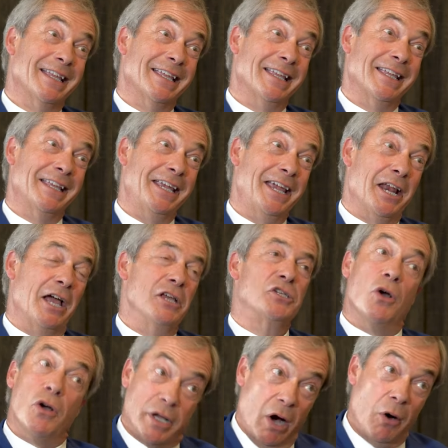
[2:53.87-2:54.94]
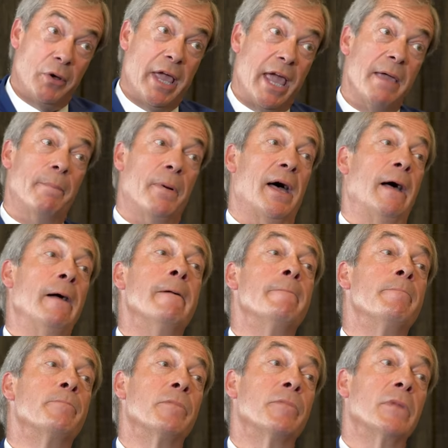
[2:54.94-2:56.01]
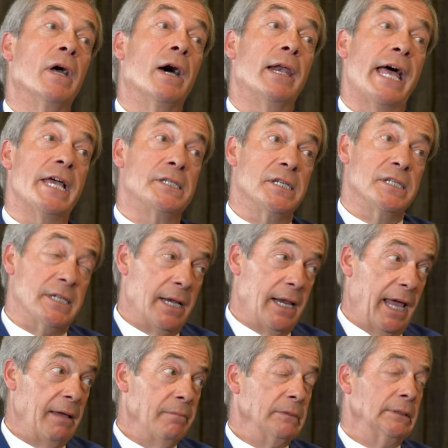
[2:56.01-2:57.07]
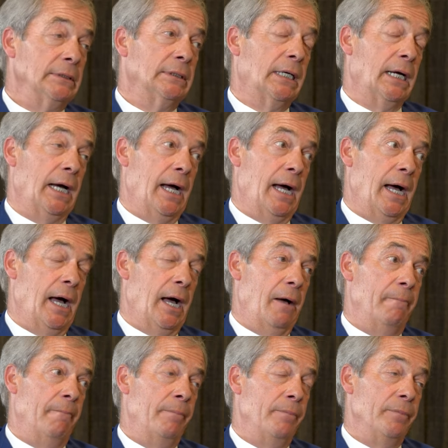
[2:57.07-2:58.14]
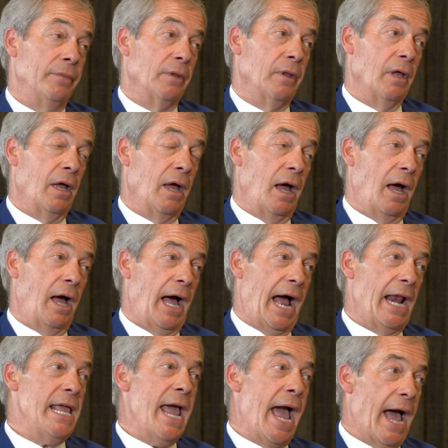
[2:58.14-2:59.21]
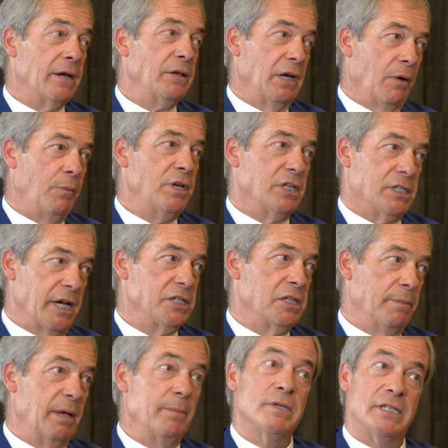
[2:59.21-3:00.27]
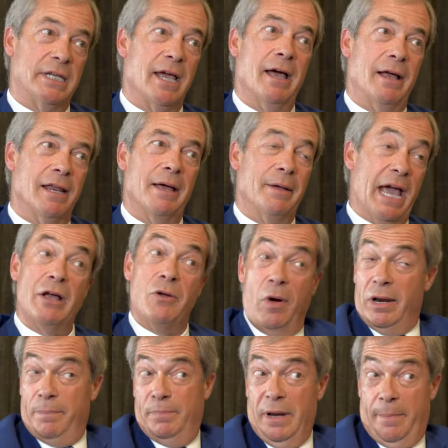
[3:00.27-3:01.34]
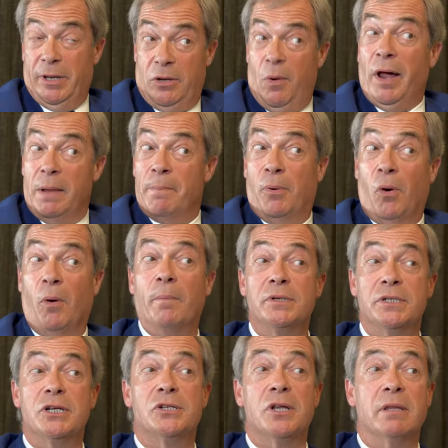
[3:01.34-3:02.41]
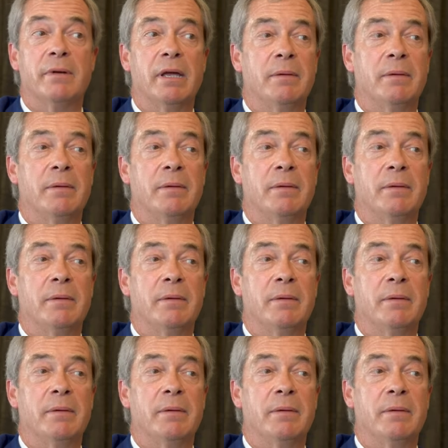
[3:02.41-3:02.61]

Mm. You know, he's a good goalkeeper yeah. at Leicester City. Um, and he had, you know, we discussed the BBC earlier. He had quite, I mean, quite an important position at the